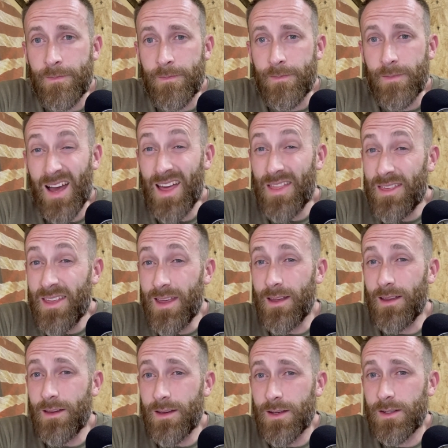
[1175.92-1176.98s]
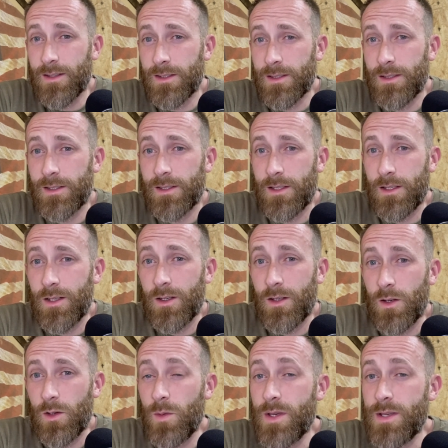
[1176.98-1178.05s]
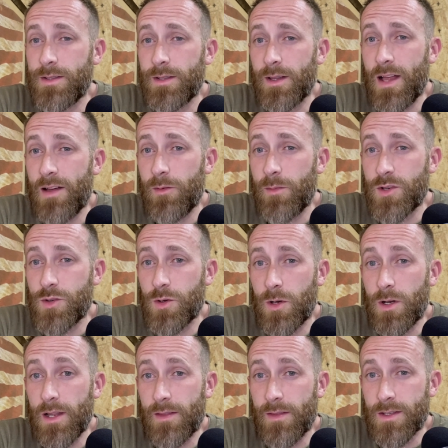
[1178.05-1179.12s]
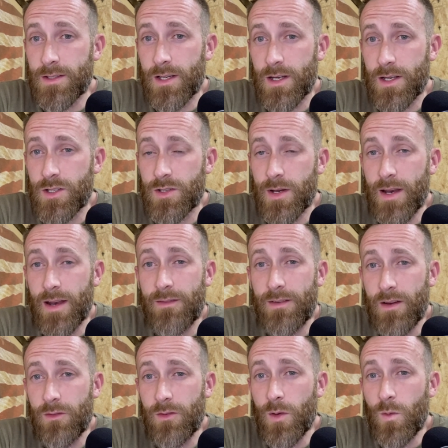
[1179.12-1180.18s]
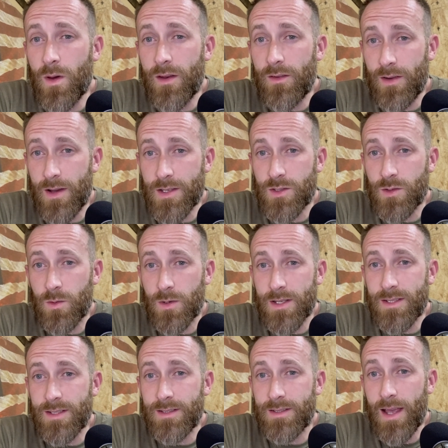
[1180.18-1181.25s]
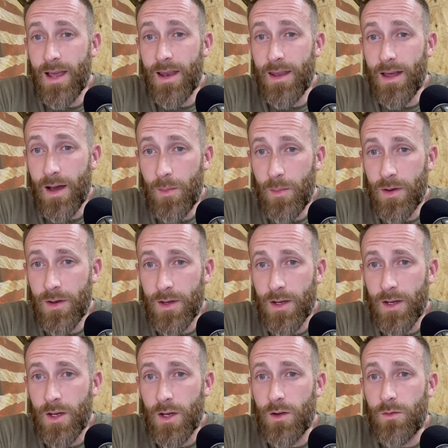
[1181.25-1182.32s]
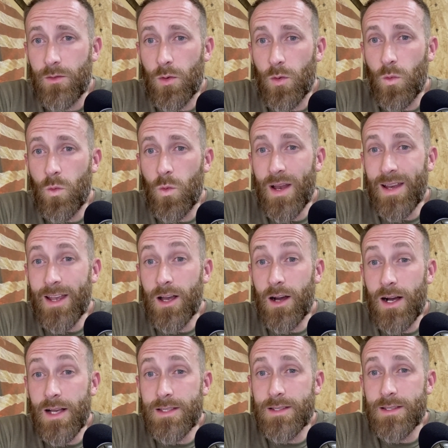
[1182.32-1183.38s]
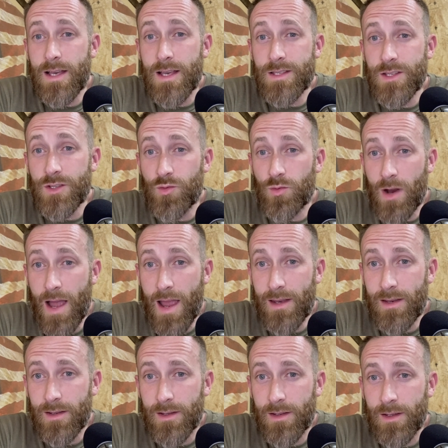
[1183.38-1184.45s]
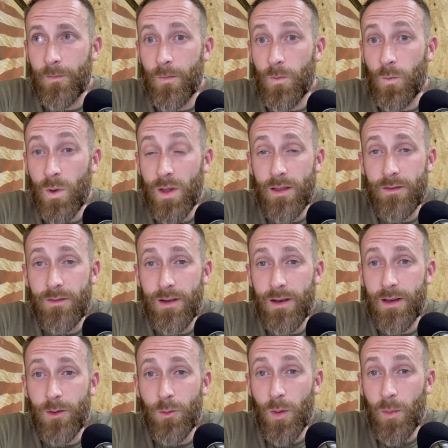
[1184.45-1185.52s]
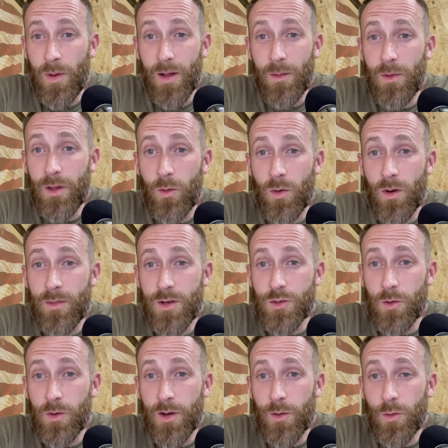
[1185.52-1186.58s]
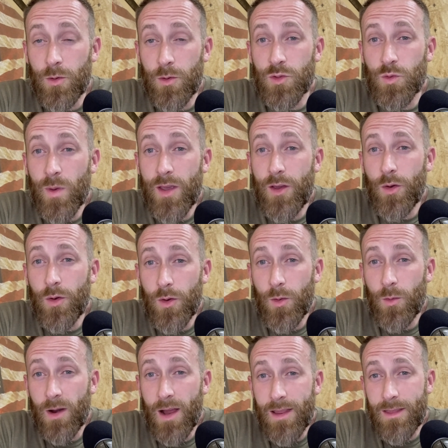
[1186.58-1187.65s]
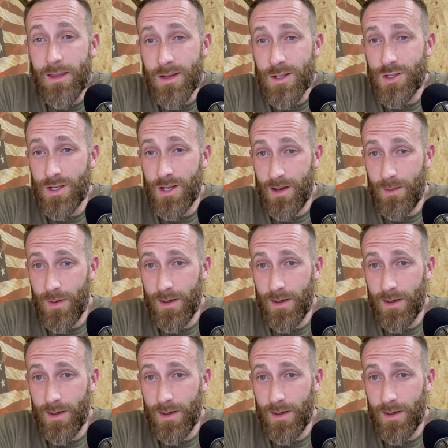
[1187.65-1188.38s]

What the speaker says: I think we still have a majority in this country, and if every one of us were to stand up for what God says is right, we live in a republic where majority rules, we could right this ship.